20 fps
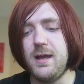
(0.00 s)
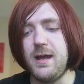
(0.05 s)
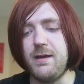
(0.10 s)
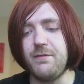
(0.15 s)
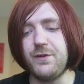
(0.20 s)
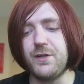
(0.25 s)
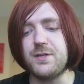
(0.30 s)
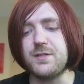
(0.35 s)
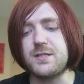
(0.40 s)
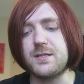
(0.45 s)

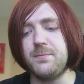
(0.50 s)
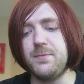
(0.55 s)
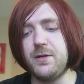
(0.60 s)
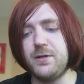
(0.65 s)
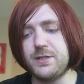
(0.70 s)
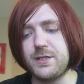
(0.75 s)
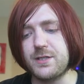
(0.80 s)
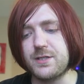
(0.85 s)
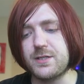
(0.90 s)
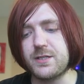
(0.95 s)
Evidence
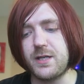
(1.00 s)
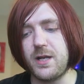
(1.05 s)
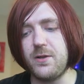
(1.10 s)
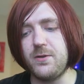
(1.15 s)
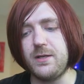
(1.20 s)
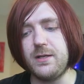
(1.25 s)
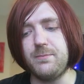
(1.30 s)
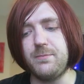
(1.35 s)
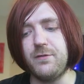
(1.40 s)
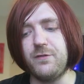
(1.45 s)
emerging
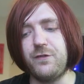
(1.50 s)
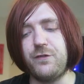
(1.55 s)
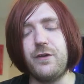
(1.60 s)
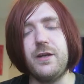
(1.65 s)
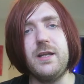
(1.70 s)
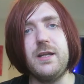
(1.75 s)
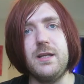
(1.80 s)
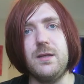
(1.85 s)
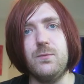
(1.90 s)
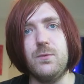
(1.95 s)
slowly, but
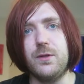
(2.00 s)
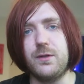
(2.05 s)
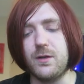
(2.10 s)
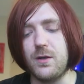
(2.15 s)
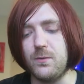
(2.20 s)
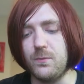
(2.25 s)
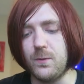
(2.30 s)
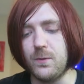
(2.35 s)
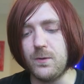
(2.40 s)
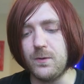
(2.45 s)
free he would
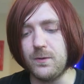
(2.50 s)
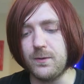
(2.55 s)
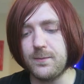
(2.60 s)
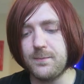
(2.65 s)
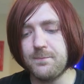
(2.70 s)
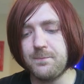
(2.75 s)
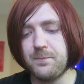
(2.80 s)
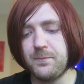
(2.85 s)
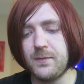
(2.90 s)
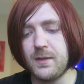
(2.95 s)
not walk.
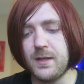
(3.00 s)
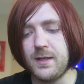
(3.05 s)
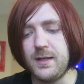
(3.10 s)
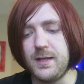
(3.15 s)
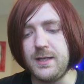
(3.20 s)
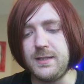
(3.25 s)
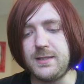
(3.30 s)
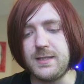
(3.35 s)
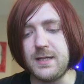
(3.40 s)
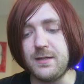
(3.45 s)

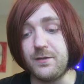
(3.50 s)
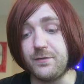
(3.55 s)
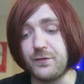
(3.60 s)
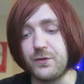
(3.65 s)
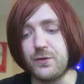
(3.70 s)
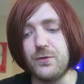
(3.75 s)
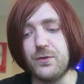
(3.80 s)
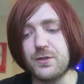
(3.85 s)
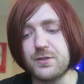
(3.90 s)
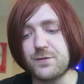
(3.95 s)
He did,
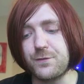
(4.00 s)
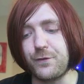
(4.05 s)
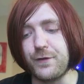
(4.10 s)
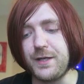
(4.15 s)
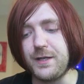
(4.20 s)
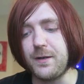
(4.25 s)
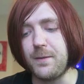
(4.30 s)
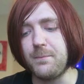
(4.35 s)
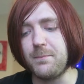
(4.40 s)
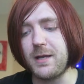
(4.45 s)
of course,
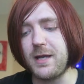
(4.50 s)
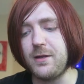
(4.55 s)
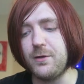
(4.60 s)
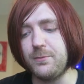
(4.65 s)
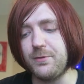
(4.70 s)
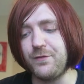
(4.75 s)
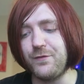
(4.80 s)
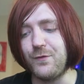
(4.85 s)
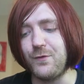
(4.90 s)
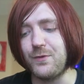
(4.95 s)
freed on bail
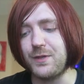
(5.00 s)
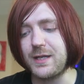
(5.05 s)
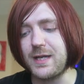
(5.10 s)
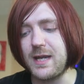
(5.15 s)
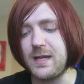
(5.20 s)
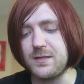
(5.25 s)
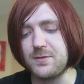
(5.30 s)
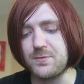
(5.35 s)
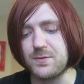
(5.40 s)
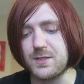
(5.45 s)
before the
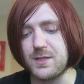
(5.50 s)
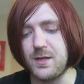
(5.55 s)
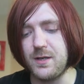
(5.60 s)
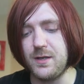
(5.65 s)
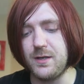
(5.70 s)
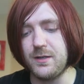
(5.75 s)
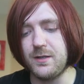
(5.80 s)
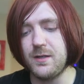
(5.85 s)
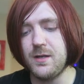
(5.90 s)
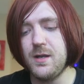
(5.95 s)
case was
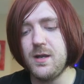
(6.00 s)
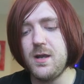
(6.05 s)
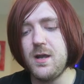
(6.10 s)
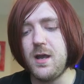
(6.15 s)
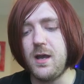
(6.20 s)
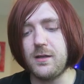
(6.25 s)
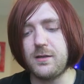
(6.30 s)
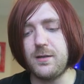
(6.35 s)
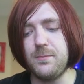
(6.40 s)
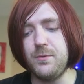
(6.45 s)
heard.
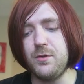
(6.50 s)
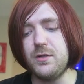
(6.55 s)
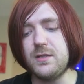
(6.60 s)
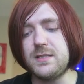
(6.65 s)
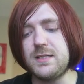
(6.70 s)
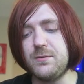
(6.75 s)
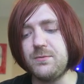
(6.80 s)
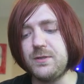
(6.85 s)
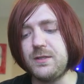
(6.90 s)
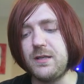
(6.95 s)
A
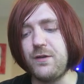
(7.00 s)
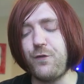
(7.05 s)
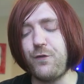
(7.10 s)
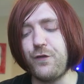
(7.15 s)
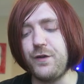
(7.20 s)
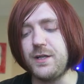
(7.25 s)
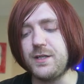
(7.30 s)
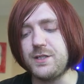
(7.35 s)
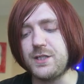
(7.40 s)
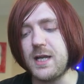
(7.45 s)
community with
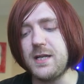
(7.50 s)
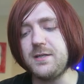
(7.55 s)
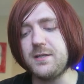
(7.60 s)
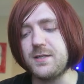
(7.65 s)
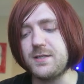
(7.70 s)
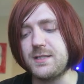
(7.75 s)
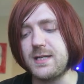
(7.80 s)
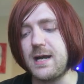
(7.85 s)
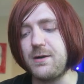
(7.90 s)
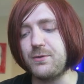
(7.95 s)
different
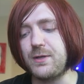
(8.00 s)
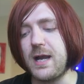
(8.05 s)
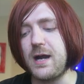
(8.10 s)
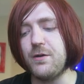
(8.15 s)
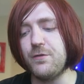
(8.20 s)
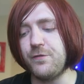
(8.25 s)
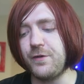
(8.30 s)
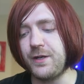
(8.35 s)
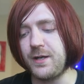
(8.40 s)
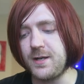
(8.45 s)
agendas now
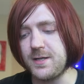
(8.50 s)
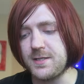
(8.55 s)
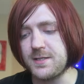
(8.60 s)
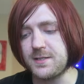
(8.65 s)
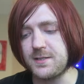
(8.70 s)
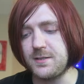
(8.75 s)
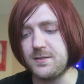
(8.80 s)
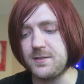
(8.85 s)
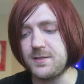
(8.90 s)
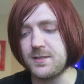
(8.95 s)

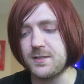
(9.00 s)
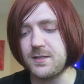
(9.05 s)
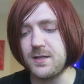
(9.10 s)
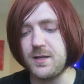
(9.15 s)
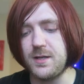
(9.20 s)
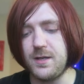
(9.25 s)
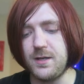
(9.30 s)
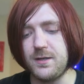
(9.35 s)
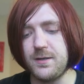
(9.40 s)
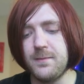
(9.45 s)
galvanised and
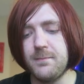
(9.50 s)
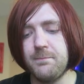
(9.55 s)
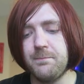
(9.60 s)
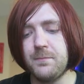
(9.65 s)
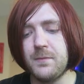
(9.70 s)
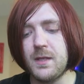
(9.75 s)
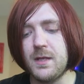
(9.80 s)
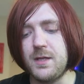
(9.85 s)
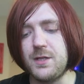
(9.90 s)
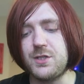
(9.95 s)
stirred.
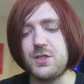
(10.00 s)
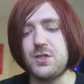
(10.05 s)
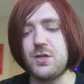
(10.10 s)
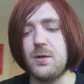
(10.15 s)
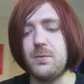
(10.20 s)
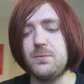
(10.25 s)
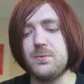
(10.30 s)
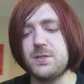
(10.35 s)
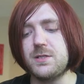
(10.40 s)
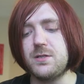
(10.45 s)
His
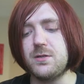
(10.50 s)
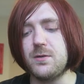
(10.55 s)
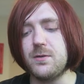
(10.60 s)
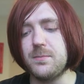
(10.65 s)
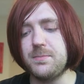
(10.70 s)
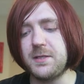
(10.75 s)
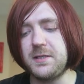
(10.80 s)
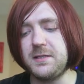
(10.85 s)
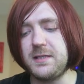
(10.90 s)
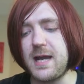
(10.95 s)
shop was
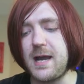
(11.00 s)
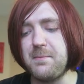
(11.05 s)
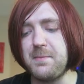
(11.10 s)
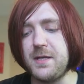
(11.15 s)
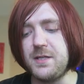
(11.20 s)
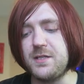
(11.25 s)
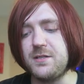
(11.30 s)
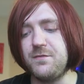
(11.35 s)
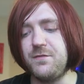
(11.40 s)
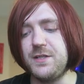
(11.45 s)
daubed and
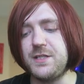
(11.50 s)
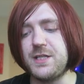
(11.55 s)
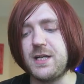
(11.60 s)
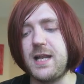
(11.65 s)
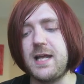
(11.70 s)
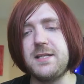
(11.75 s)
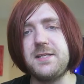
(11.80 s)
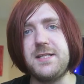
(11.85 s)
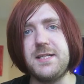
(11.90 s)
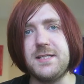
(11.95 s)
damaged,
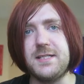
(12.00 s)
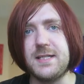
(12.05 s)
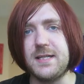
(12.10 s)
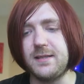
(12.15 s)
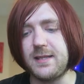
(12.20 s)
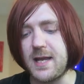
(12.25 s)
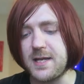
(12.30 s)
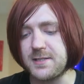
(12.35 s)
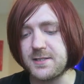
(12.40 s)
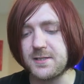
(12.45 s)
vigilantes
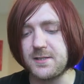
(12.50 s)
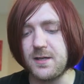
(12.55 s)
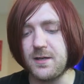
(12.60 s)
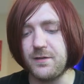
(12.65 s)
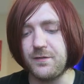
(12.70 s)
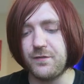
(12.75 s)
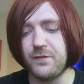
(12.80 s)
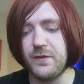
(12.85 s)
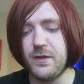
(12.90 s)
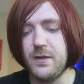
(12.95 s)
did their
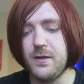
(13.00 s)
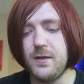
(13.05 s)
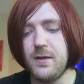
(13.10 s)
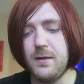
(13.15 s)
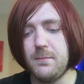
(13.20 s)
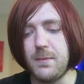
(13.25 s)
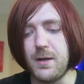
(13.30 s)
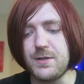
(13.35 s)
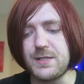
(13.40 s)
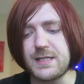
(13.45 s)
stuff.
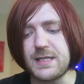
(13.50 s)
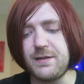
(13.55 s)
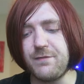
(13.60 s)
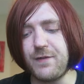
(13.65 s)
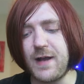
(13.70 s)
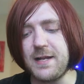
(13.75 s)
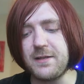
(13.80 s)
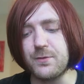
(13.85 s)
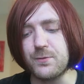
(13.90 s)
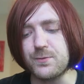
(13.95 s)
Mostly
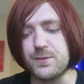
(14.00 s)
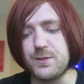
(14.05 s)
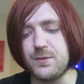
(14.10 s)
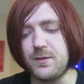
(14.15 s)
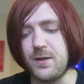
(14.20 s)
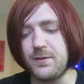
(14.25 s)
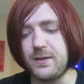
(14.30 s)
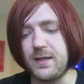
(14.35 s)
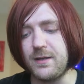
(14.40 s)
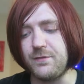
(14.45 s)
vandals
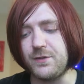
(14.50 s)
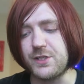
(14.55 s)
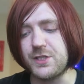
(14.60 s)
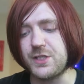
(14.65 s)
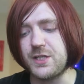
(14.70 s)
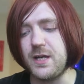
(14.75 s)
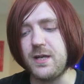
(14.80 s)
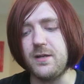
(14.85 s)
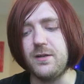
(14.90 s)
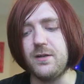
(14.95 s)
who don't give a
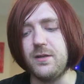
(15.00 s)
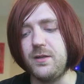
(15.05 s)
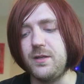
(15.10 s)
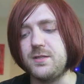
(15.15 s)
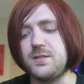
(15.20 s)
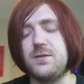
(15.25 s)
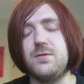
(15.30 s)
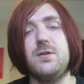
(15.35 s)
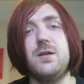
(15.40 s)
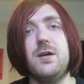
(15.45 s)
shit,
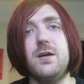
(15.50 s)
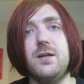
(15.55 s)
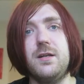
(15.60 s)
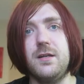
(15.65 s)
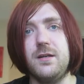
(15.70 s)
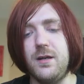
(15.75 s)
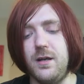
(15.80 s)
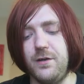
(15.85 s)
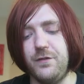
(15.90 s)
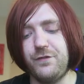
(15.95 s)
others who'd heard
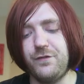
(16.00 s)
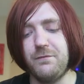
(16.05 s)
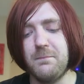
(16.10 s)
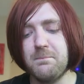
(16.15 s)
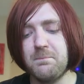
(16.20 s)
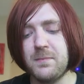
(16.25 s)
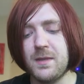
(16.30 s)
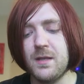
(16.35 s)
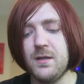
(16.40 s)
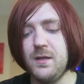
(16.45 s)
enough.
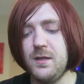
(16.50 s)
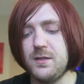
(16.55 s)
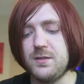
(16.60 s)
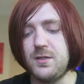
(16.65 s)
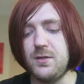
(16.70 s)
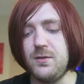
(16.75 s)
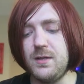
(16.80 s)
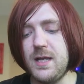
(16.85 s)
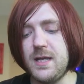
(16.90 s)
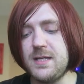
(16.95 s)

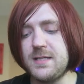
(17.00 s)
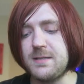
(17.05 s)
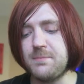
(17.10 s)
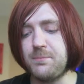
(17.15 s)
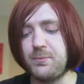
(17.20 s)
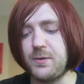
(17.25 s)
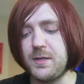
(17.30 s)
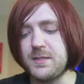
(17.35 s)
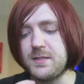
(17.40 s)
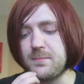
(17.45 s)
Two years
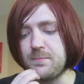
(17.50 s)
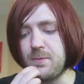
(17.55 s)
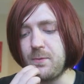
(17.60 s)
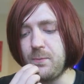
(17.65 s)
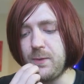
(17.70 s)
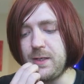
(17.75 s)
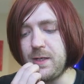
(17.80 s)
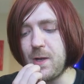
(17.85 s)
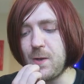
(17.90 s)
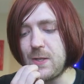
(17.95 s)
in prison, but
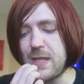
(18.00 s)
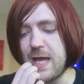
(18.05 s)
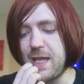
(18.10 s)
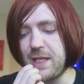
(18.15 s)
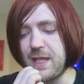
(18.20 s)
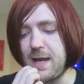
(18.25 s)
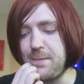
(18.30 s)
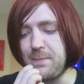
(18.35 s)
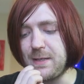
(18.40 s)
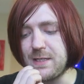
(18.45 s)
we know
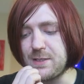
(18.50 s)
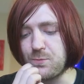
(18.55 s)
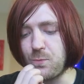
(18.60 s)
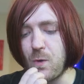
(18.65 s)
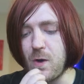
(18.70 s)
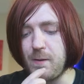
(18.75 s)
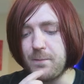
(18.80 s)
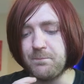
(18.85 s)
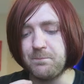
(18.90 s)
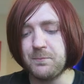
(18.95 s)
that that means
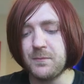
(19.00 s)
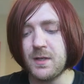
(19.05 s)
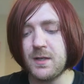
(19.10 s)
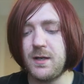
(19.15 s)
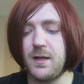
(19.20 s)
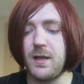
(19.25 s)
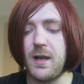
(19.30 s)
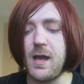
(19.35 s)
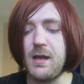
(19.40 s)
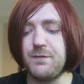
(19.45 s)
one.
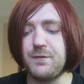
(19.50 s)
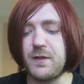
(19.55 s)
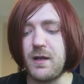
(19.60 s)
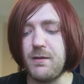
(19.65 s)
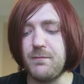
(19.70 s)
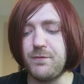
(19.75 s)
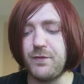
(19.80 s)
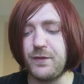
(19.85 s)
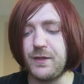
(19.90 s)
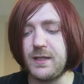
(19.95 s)
A
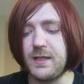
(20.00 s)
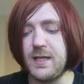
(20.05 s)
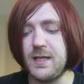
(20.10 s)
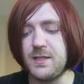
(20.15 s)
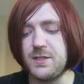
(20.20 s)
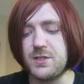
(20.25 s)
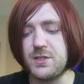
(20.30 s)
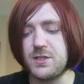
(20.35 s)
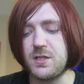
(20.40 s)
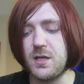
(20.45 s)
lifetime for the
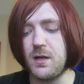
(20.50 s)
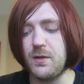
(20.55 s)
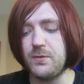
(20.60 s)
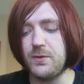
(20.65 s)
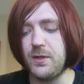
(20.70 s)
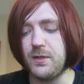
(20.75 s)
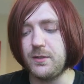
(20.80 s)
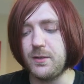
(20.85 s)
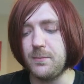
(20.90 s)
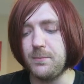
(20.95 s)
kids,
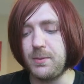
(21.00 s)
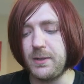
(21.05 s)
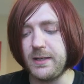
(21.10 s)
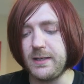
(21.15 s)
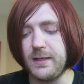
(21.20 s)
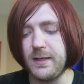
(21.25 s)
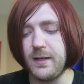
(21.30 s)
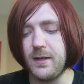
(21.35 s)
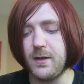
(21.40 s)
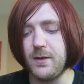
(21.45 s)
childhood
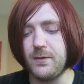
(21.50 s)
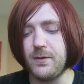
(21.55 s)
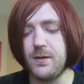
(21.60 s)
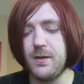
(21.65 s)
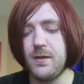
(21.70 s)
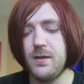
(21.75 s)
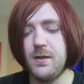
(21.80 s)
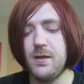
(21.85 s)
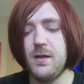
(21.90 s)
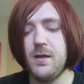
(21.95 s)
completely gone.
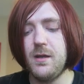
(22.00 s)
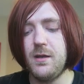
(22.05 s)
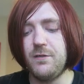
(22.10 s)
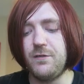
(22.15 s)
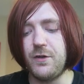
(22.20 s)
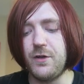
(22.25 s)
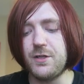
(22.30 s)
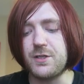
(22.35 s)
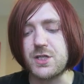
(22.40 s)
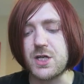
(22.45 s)

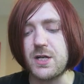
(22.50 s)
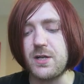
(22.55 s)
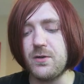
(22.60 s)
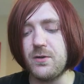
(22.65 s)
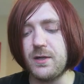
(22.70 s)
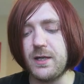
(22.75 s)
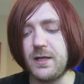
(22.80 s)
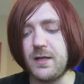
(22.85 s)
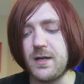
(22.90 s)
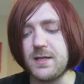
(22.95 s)
Virtually
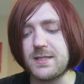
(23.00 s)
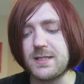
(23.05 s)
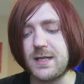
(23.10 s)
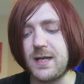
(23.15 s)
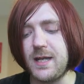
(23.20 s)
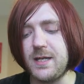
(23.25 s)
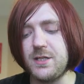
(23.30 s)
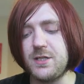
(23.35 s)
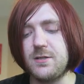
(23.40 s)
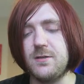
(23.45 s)
all in
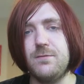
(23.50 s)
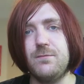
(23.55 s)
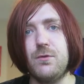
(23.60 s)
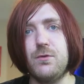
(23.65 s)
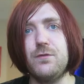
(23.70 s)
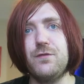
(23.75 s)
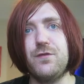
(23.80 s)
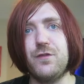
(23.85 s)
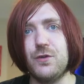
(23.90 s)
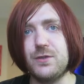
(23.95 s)
isolation,
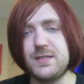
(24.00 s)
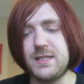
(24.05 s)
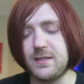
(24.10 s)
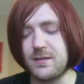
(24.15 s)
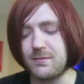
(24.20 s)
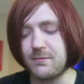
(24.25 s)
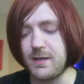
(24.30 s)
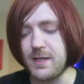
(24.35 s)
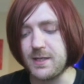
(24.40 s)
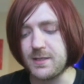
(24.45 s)
Rule
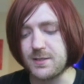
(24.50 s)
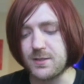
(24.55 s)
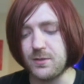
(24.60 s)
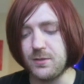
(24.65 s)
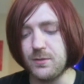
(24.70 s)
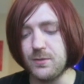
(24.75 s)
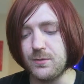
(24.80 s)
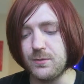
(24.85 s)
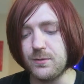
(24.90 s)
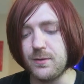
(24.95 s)
43 it's
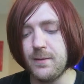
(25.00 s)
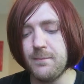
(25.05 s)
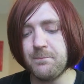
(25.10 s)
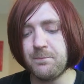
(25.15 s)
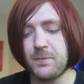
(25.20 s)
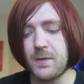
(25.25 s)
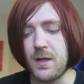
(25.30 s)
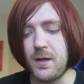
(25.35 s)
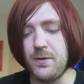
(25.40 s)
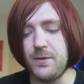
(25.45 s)
called
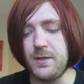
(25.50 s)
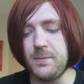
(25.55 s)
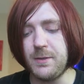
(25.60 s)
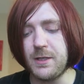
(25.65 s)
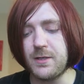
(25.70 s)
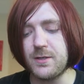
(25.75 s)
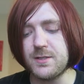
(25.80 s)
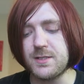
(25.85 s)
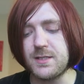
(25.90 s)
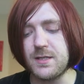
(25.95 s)
only
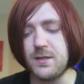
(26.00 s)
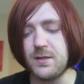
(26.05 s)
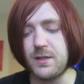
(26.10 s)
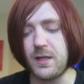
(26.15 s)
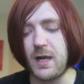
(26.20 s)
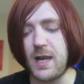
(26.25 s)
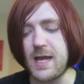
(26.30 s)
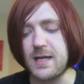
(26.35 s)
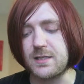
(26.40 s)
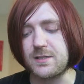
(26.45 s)
because the
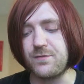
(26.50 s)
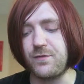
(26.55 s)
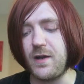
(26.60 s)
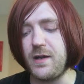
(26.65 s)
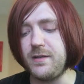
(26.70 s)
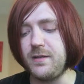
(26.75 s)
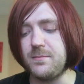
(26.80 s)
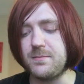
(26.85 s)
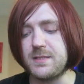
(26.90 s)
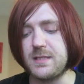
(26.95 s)
other lags
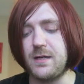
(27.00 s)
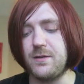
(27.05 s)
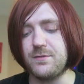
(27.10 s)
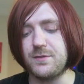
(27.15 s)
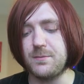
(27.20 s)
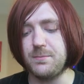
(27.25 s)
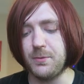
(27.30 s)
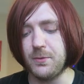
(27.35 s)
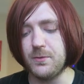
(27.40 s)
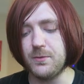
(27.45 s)
find
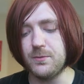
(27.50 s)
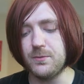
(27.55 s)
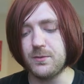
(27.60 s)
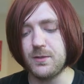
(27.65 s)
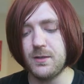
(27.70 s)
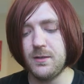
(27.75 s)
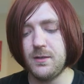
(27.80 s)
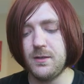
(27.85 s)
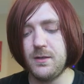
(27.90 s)
themselves appalled.